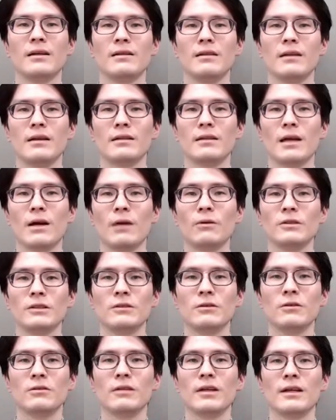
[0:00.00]
It is also
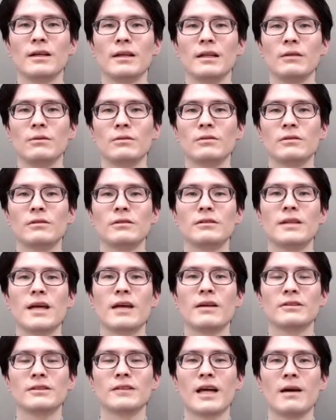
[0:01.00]
designed to
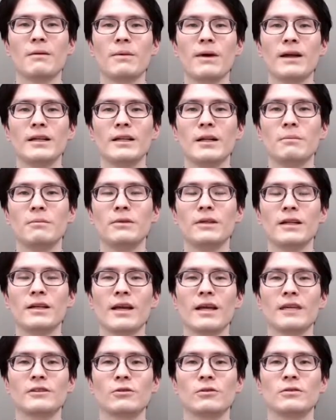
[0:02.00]
automatically replicate
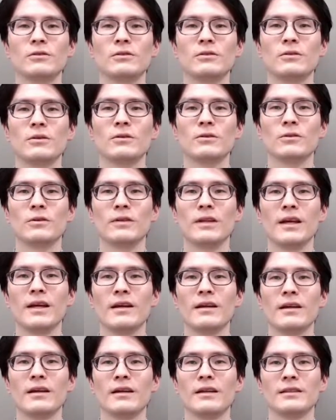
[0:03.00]
data to multiple
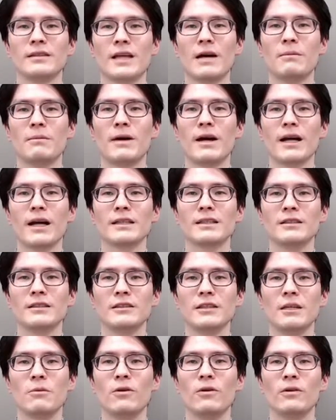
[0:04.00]
servers
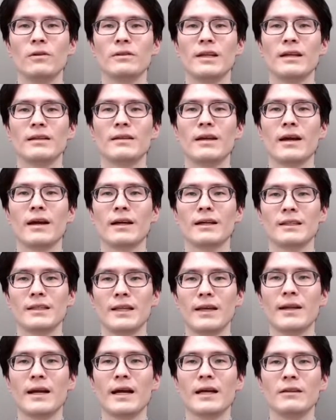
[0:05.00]
so that even if a
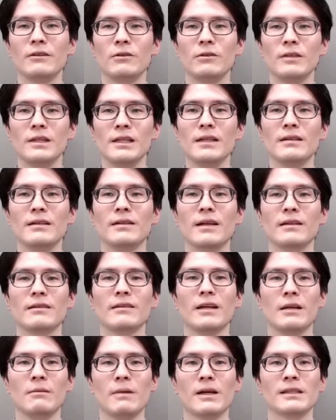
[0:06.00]
server dies, the
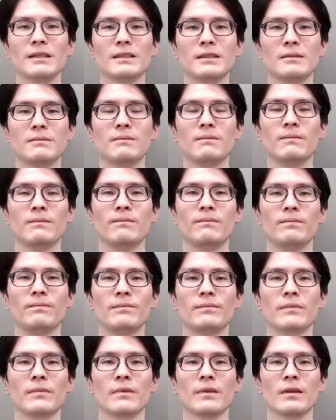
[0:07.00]
data will
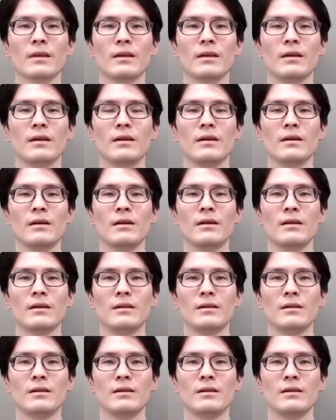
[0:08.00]
not be lost.